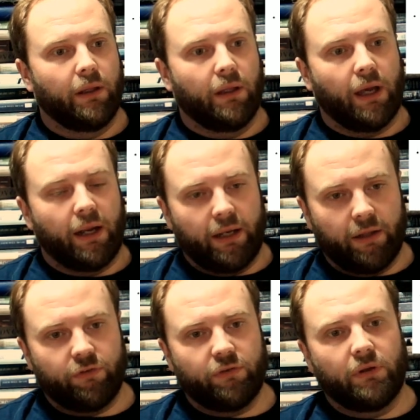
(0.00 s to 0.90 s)
And
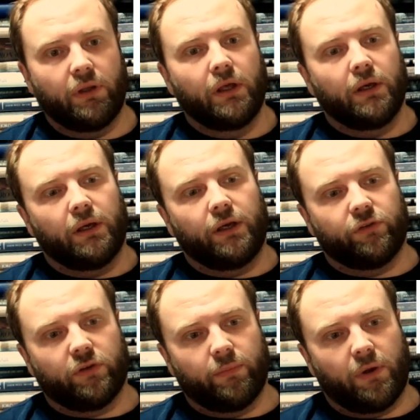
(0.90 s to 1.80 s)
Nelson is
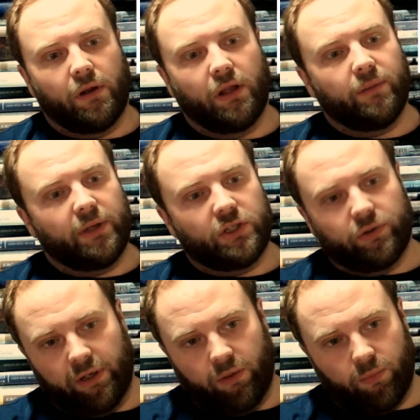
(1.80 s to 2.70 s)
commanding the
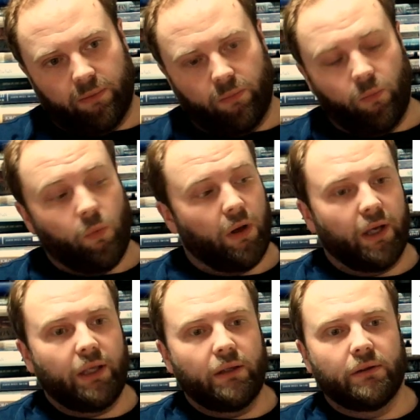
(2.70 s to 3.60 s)
Mediterranean one.
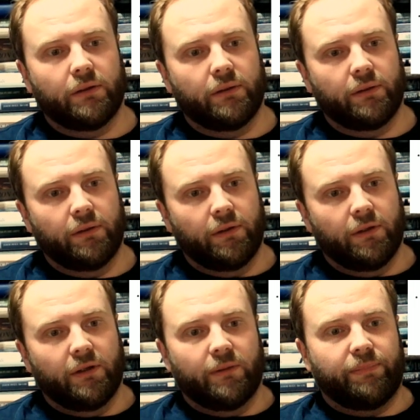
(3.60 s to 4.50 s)
Why?
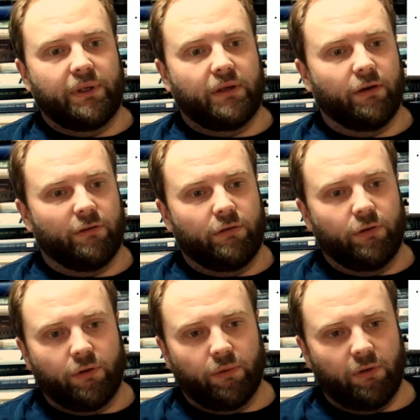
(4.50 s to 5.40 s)
Because
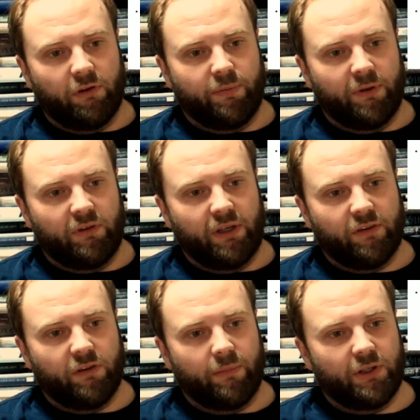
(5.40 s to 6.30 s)
look at all the experience he
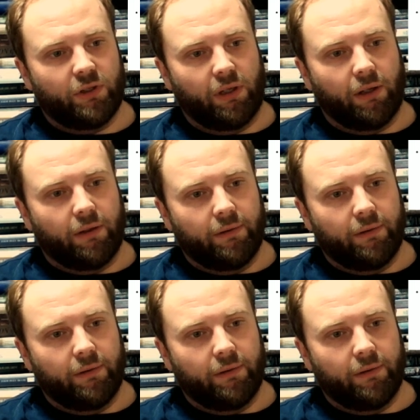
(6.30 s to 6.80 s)
has in the Mediterranean.